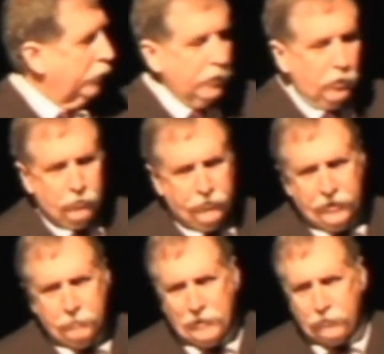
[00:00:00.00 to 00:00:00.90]
You know, and
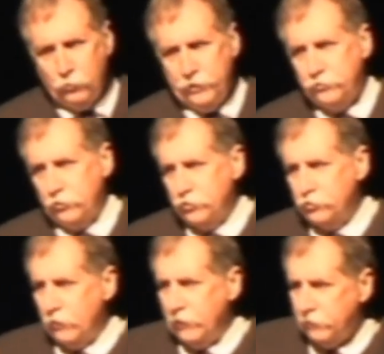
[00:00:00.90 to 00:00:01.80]
think about the
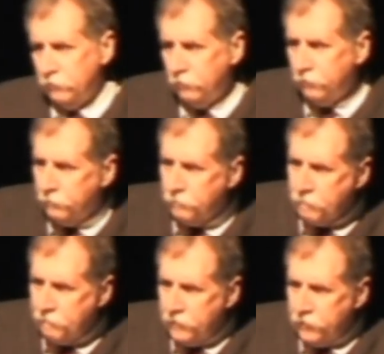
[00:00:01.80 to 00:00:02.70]
research triangle.
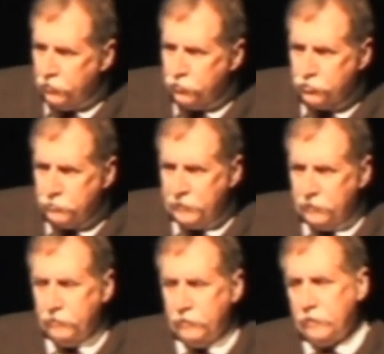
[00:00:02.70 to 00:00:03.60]
You know, it used to
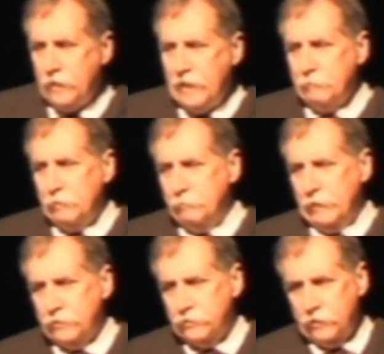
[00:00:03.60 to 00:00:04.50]
be an economy
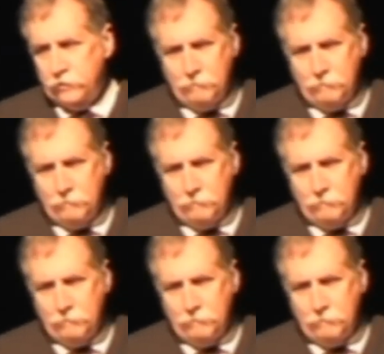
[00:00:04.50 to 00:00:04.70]
based on